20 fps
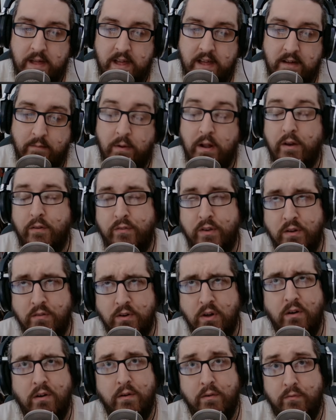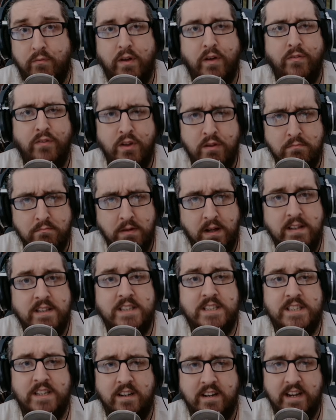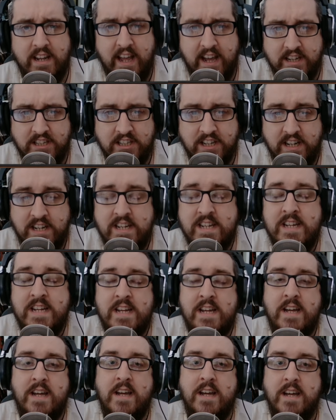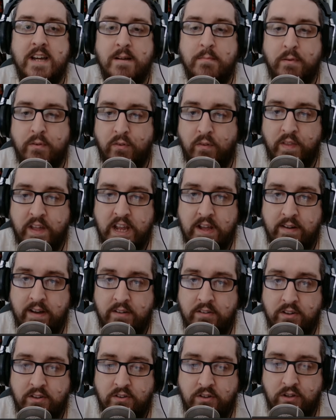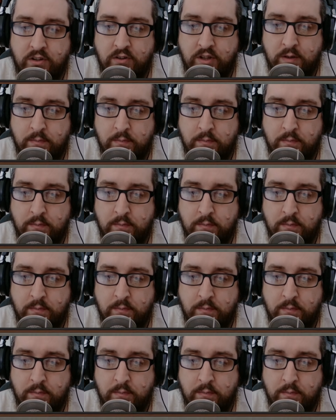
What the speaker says: Well, a few months early, actually, before they go out to the